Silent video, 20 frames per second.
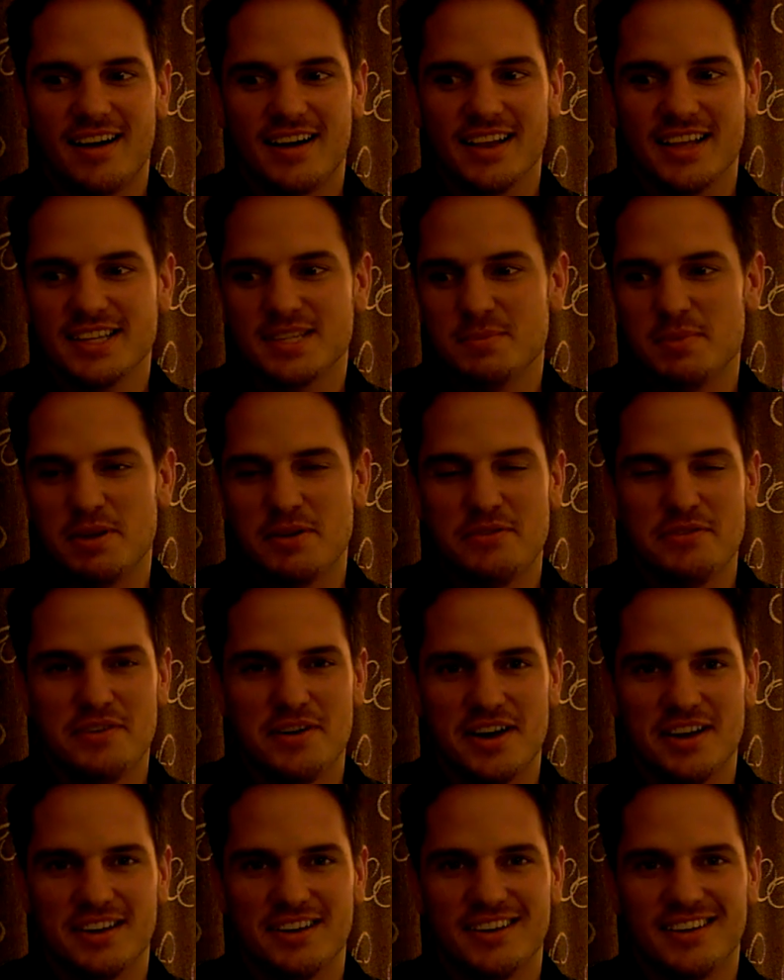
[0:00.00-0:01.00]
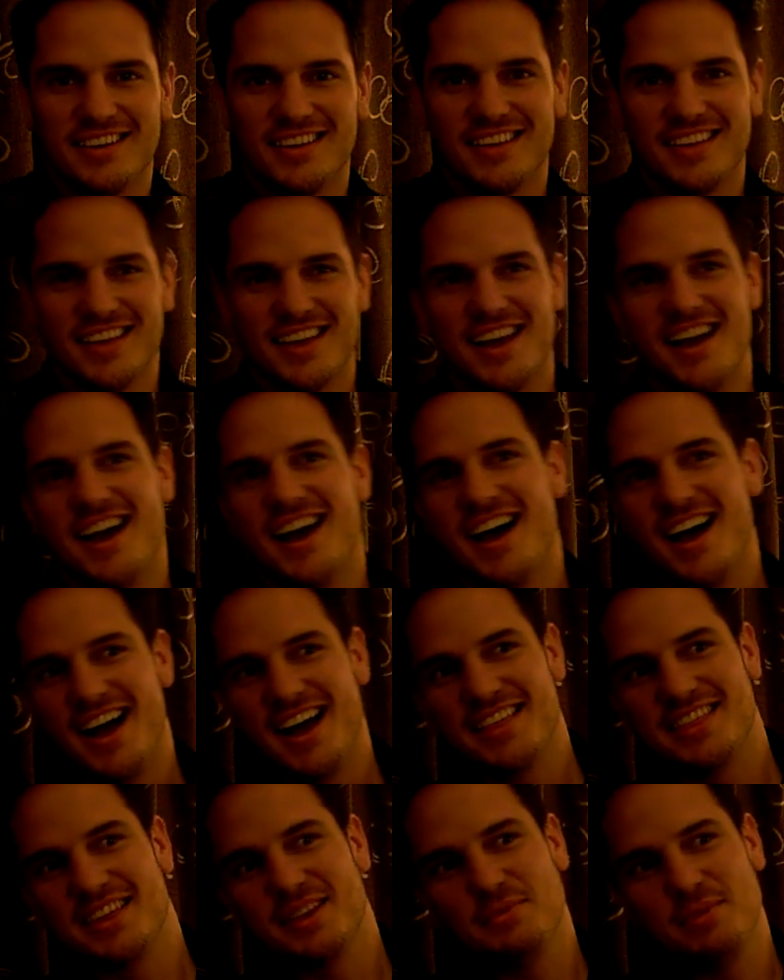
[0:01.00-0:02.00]
it's a bit of fun. Uh, I
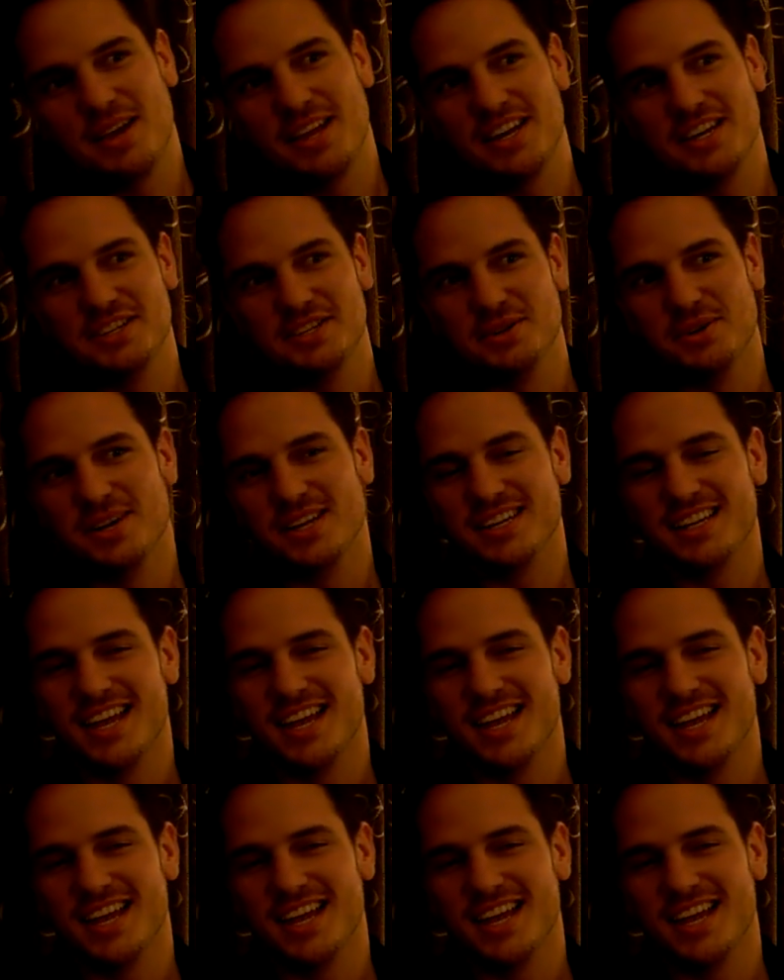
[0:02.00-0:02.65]
think we're going to do it